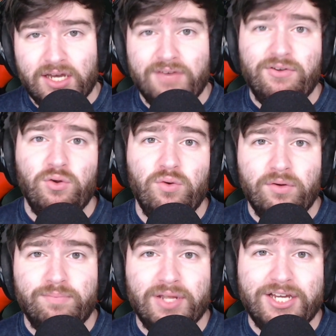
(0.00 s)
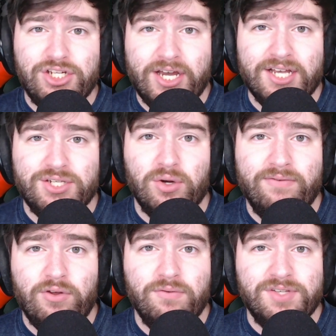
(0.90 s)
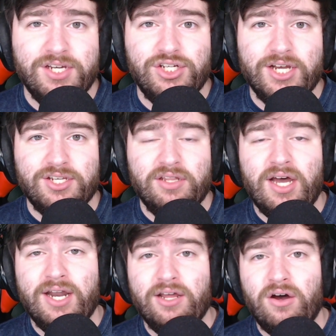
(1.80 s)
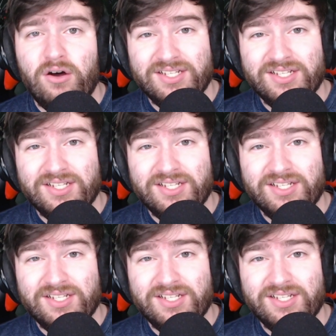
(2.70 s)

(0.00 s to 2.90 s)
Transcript: if you play chess or if you've seen chess online at all,